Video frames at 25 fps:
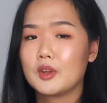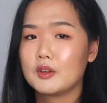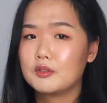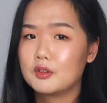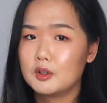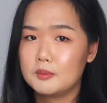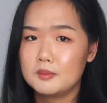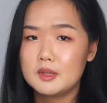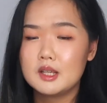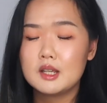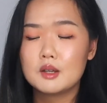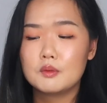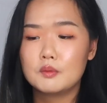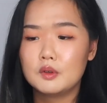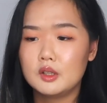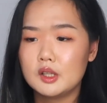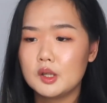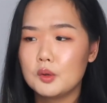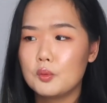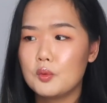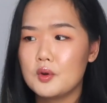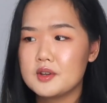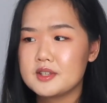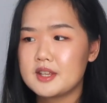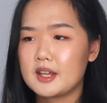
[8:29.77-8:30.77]
For me, it
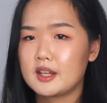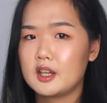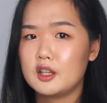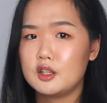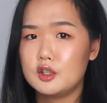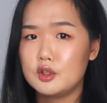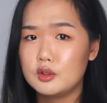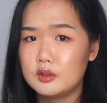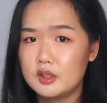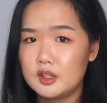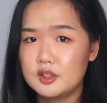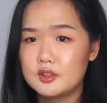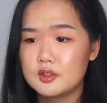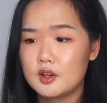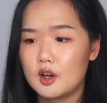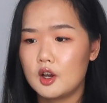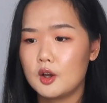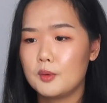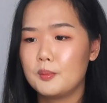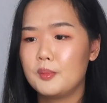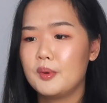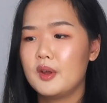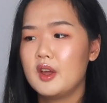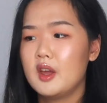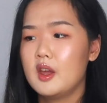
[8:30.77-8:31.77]
really was like a uni
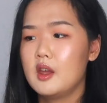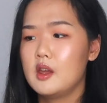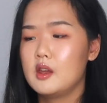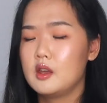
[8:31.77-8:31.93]
job,